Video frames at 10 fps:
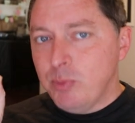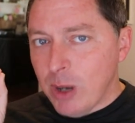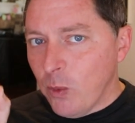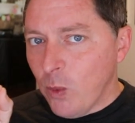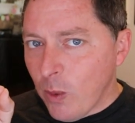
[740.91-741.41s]

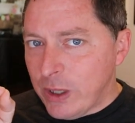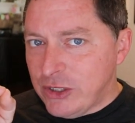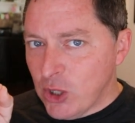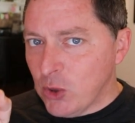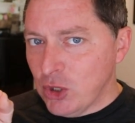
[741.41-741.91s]
But what we
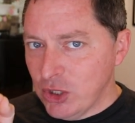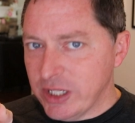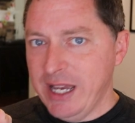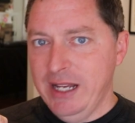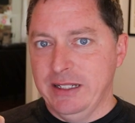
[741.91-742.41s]
don't
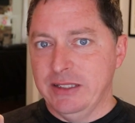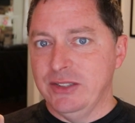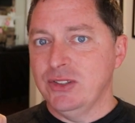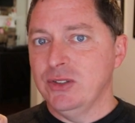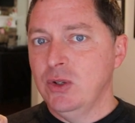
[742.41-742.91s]
look at
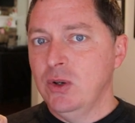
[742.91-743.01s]
is,